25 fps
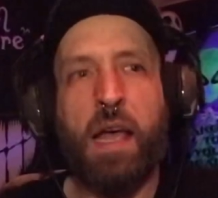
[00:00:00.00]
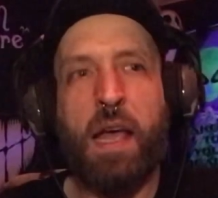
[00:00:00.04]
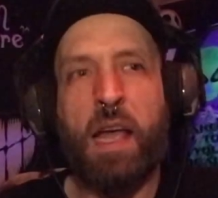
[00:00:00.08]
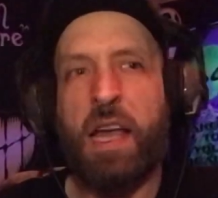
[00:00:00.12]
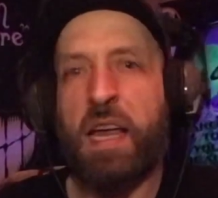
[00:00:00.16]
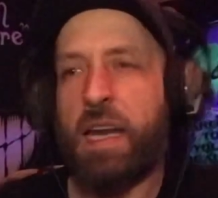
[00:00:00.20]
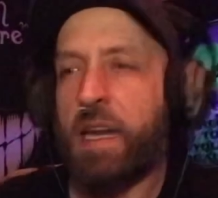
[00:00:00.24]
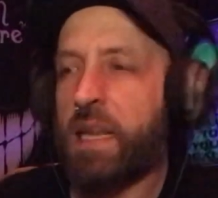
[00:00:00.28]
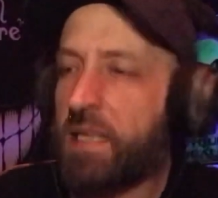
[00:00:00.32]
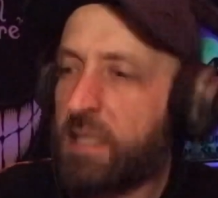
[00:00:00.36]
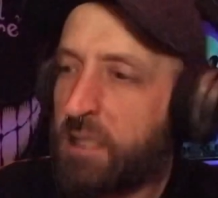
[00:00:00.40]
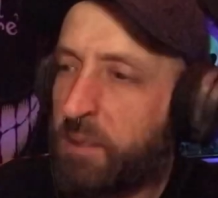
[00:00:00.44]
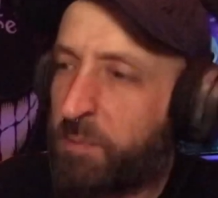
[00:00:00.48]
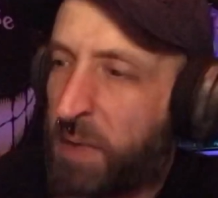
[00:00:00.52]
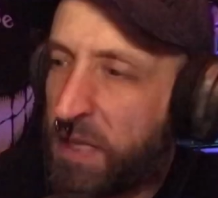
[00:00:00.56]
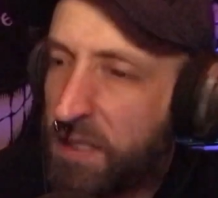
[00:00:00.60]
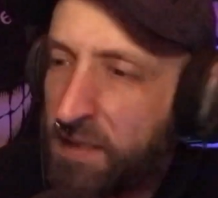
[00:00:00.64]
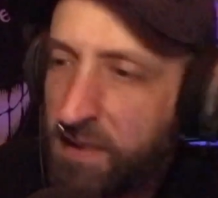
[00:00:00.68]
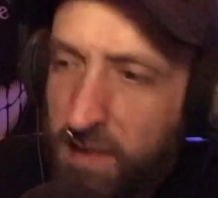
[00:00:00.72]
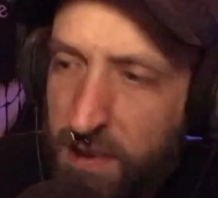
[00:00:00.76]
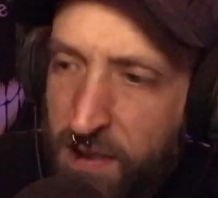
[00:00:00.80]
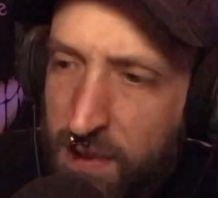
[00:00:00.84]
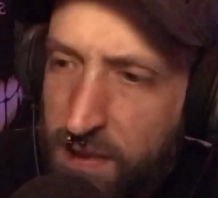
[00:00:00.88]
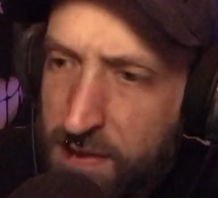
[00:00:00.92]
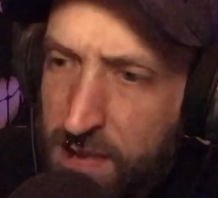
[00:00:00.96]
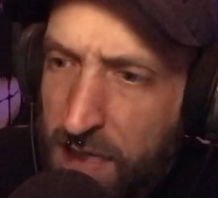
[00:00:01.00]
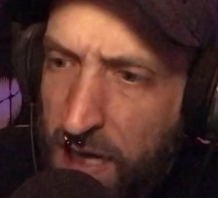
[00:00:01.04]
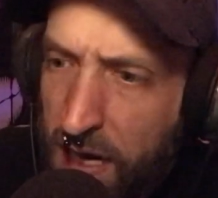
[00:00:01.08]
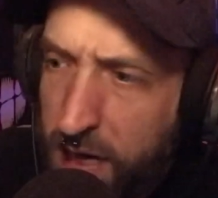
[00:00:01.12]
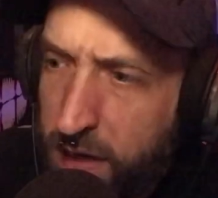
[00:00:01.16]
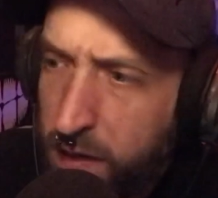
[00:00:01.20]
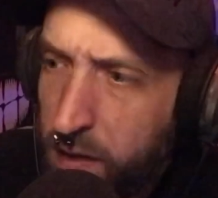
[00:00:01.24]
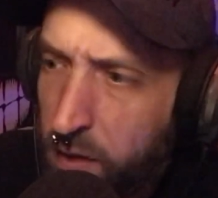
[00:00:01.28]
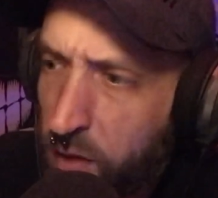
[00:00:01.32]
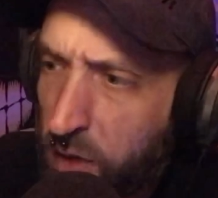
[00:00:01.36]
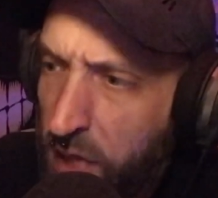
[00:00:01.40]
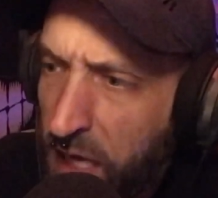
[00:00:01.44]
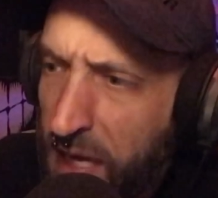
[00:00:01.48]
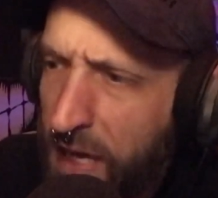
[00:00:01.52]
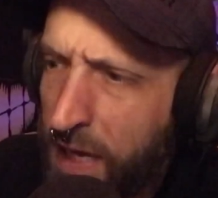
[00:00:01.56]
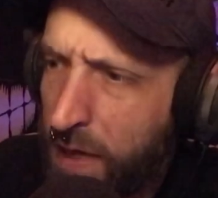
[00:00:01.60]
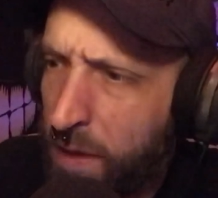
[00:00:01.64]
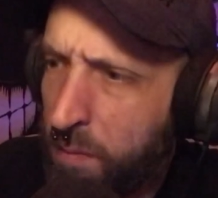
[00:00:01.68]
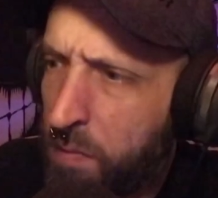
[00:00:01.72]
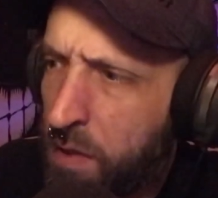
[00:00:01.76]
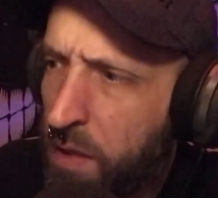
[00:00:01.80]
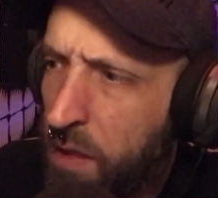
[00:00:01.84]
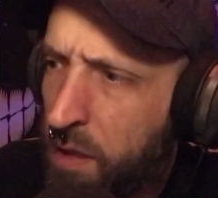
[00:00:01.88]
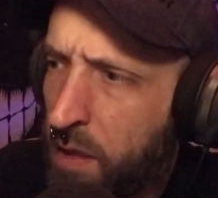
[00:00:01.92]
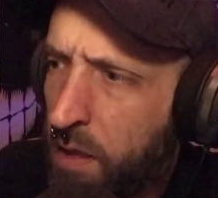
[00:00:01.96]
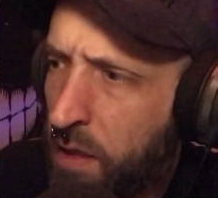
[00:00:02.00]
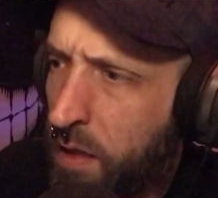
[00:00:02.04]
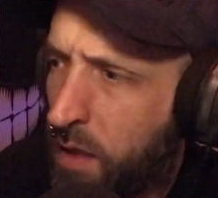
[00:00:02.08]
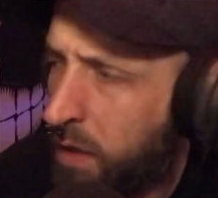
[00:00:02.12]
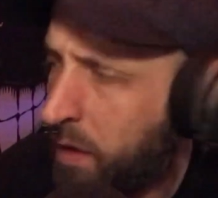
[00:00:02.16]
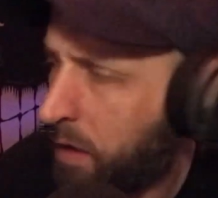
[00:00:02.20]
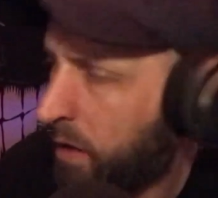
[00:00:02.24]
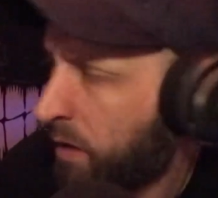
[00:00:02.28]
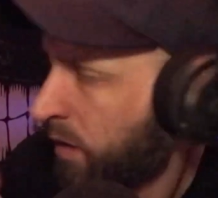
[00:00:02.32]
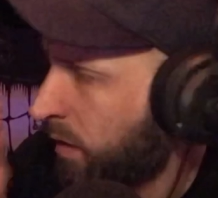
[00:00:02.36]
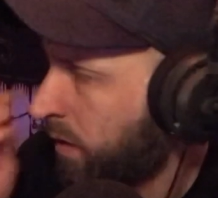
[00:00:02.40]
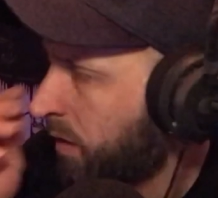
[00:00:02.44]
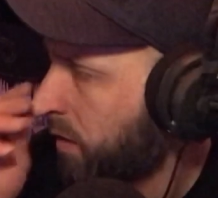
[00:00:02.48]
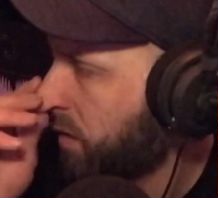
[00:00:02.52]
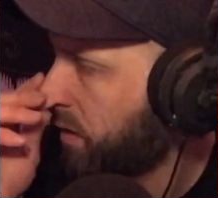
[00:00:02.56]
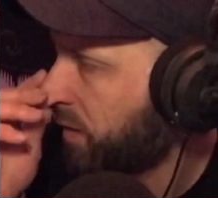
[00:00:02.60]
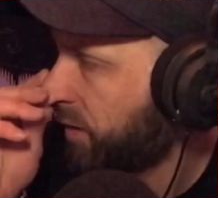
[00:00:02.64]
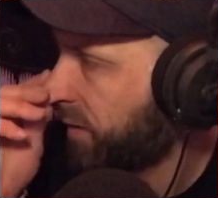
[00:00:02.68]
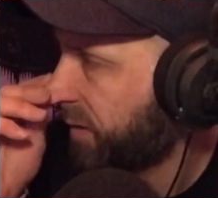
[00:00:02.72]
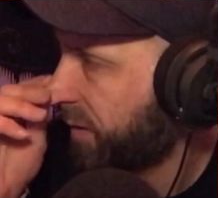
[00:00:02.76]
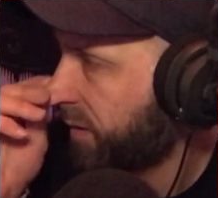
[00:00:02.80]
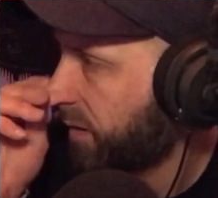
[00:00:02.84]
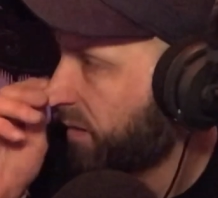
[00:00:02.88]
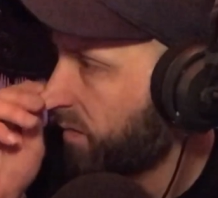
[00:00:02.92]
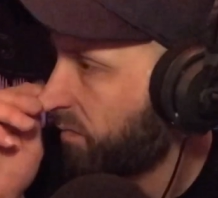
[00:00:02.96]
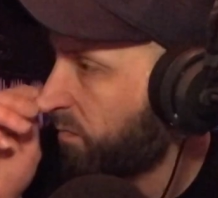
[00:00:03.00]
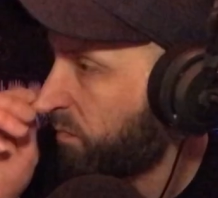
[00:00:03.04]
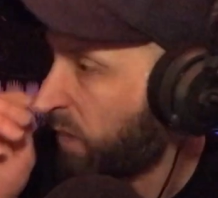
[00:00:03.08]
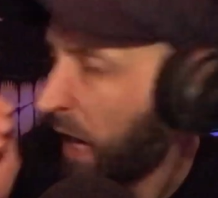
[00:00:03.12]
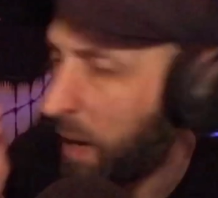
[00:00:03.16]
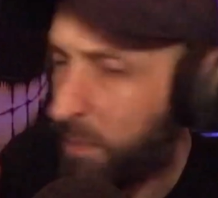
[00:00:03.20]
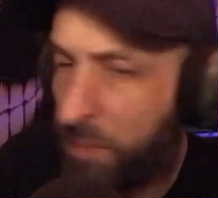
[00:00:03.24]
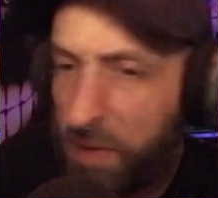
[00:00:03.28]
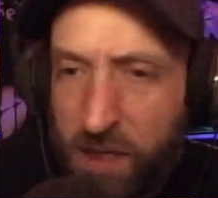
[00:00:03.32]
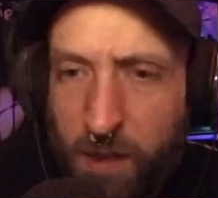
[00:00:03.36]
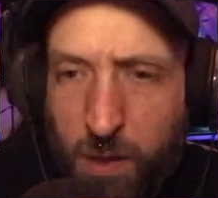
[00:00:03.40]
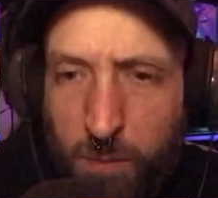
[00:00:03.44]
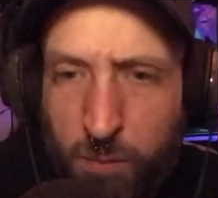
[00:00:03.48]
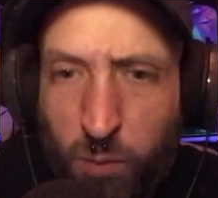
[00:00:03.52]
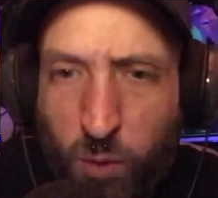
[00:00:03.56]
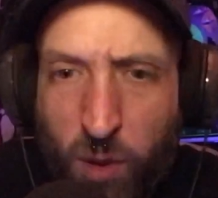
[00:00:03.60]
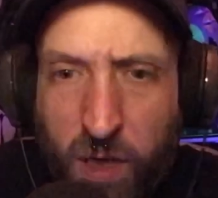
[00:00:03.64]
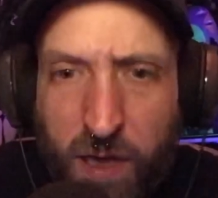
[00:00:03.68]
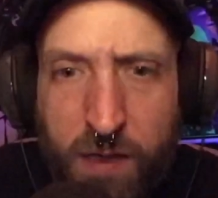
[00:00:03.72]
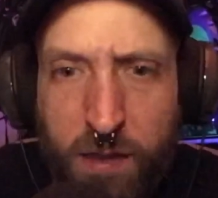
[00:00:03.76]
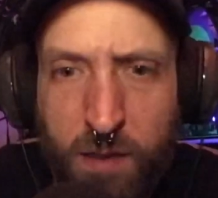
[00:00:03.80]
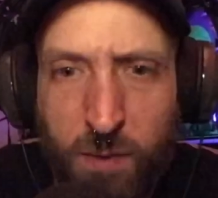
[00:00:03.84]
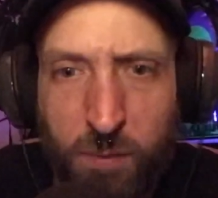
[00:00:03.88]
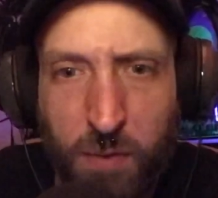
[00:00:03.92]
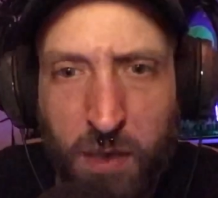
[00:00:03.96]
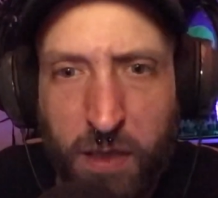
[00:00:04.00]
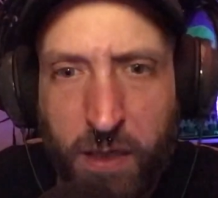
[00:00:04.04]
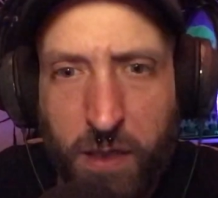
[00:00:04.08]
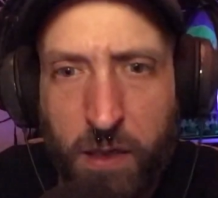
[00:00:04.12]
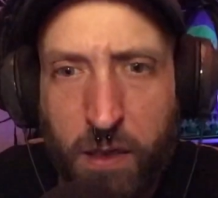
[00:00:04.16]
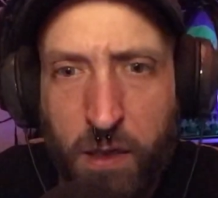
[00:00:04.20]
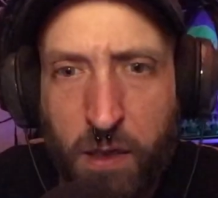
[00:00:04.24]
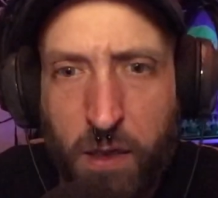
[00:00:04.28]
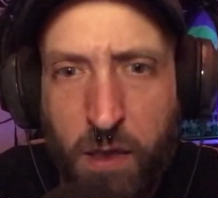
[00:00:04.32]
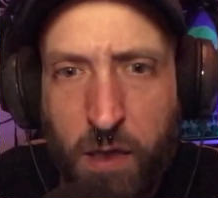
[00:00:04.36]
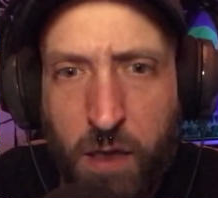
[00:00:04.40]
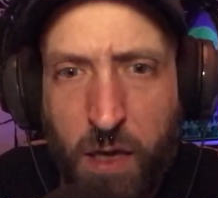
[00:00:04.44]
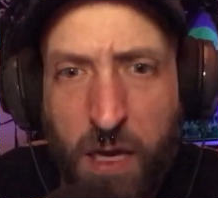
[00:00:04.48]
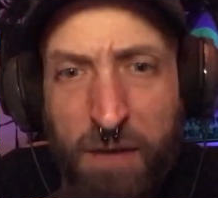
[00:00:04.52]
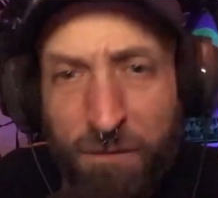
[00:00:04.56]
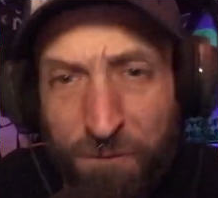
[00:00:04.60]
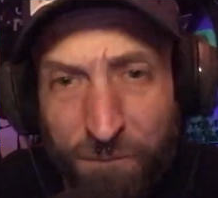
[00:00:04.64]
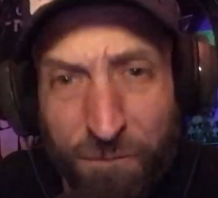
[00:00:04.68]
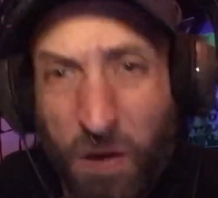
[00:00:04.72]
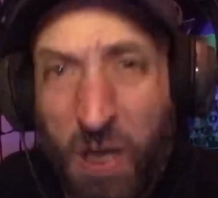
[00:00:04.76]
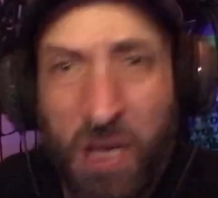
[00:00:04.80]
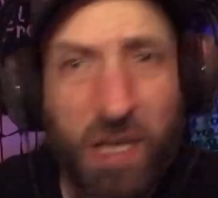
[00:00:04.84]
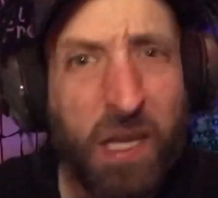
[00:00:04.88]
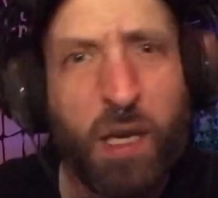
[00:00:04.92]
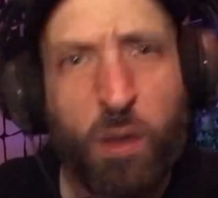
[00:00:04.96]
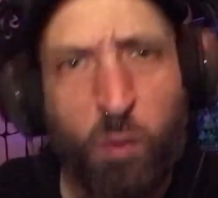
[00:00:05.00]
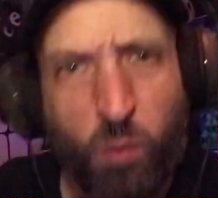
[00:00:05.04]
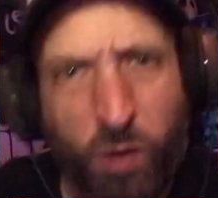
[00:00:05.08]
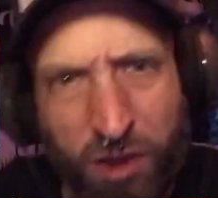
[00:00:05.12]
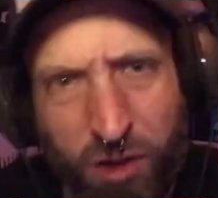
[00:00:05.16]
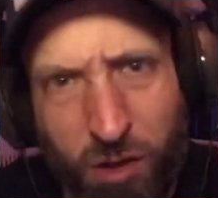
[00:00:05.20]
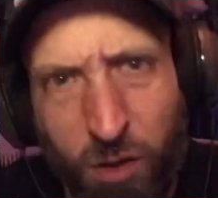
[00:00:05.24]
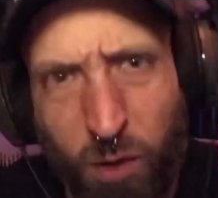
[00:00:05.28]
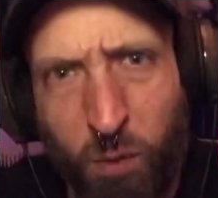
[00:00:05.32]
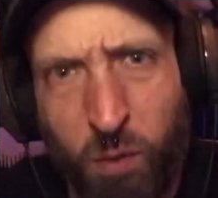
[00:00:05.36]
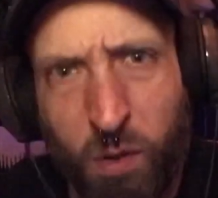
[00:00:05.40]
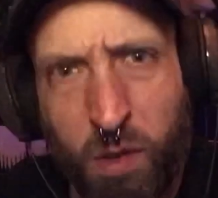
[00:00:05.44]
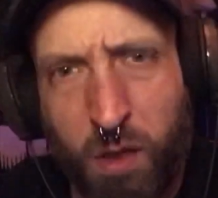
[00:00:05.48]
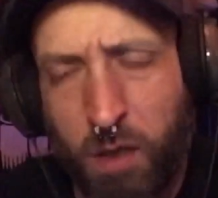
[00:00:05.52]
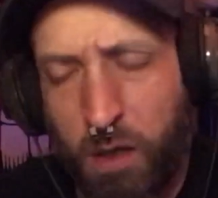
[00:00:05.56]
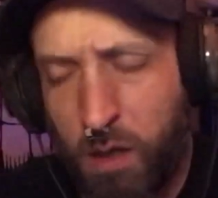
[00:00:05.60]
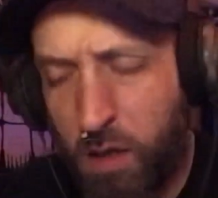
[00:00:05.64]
And he spends the entire game popping up randomly and fucking with you.